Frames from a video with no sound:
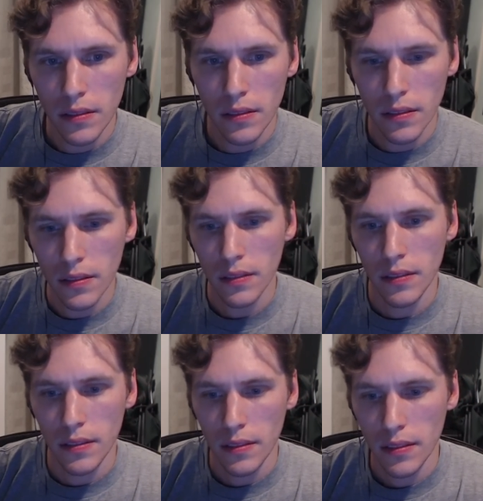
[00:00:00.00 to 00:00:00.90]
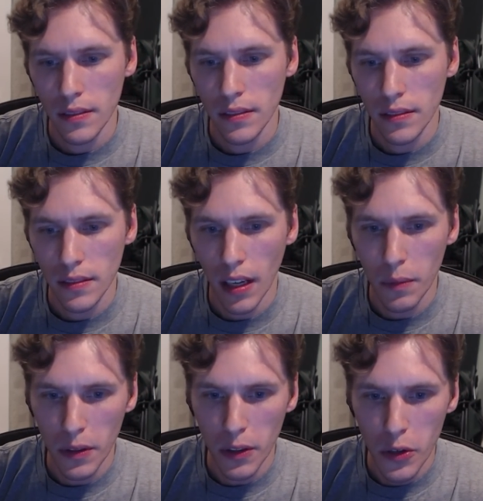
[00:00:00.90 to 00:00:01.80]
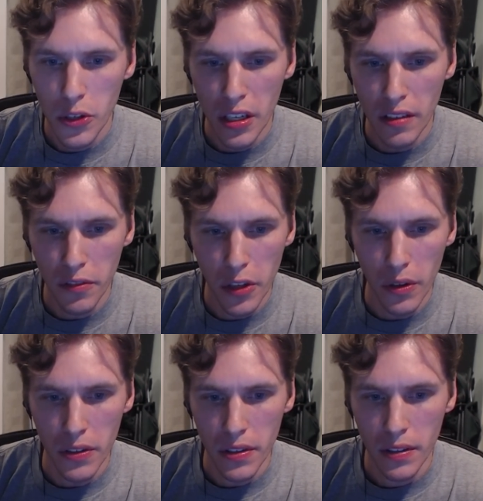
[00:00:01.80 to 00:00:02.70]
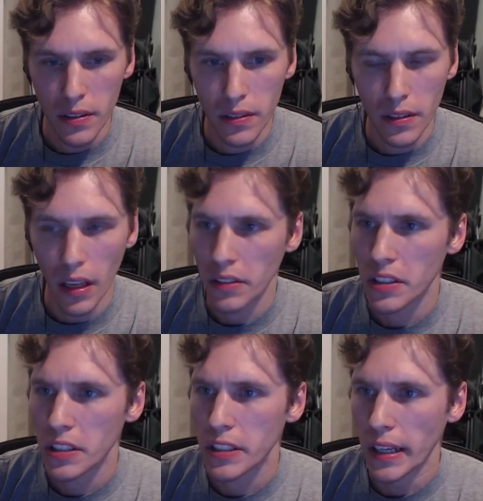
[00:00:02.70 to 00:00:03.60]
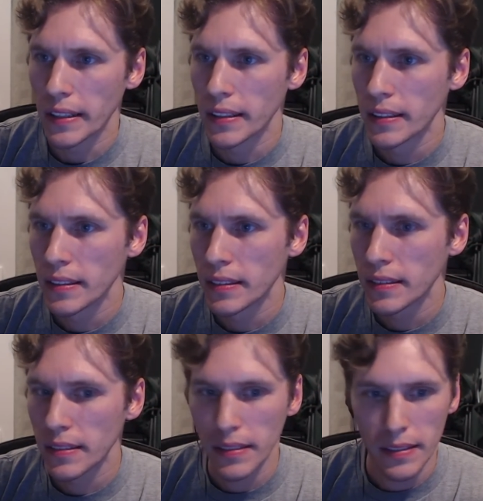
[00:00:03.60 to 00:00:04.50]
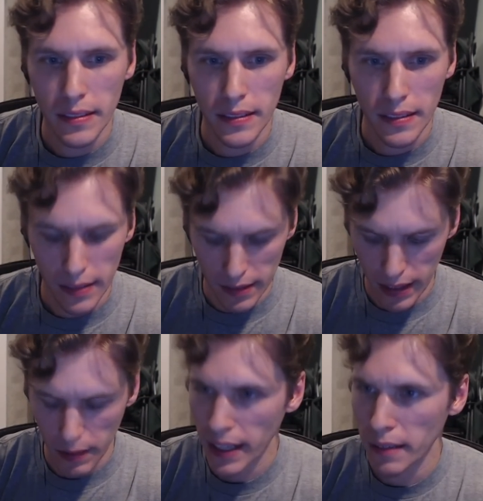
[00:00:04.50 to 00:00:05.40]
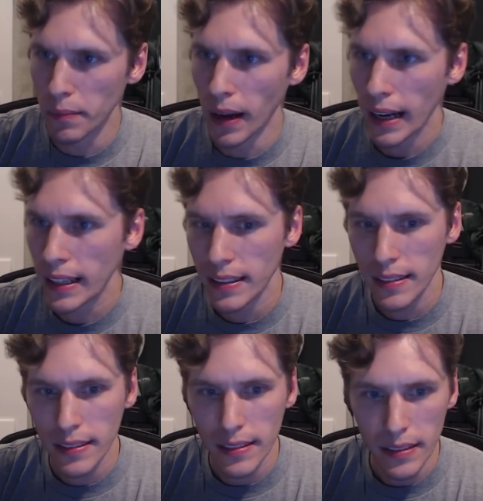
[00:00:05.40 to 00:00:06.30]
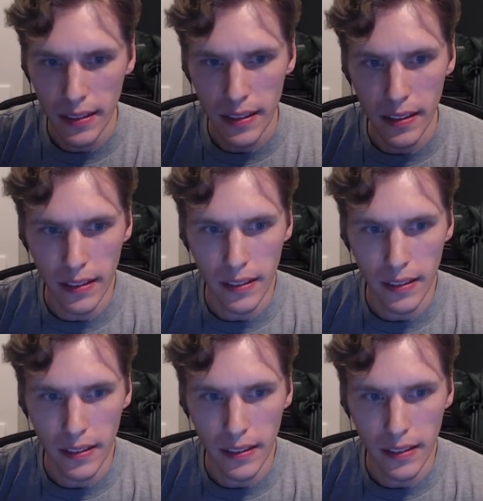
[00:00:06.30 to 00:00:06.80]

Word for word: Yeah. I'm losing viewers. Oh, shit. How do I get them back? Let's see.